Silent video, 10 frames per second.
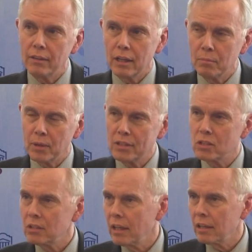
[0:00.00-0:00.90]
I think, in
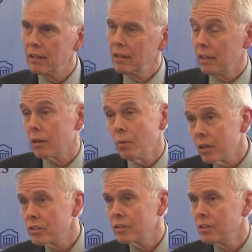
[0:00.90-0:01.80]
places like, like
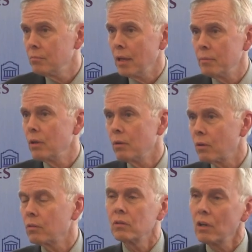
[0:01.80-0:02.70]
Washington, maybe,
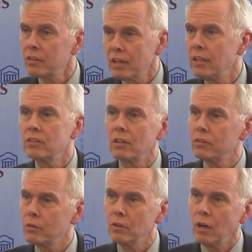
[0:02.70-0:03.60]
or Los
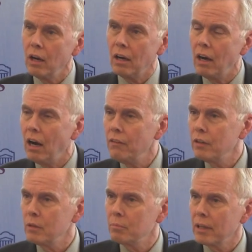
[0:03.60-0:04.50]
Angeles, or uh, uh,
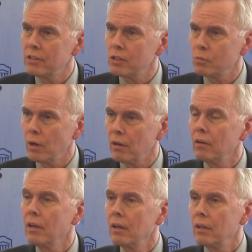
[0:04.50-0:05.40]
often in places
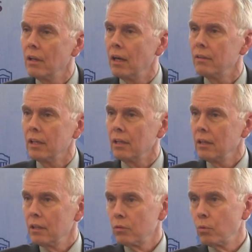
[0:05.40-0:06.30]
where uh, the,
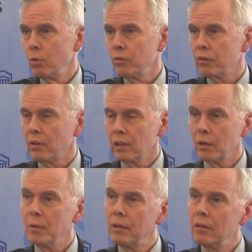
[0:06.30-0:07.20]
the rules are a
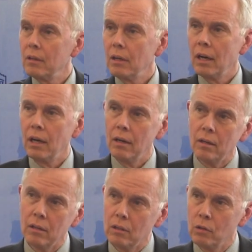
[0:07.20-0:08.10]
little bit
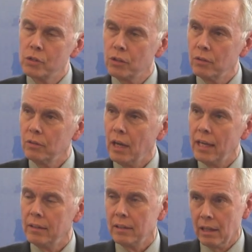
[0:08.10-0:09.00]
looser
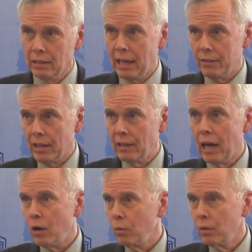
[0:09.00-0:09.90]
and allow, they
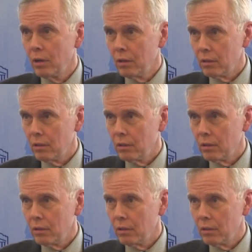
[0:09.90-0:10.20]
allow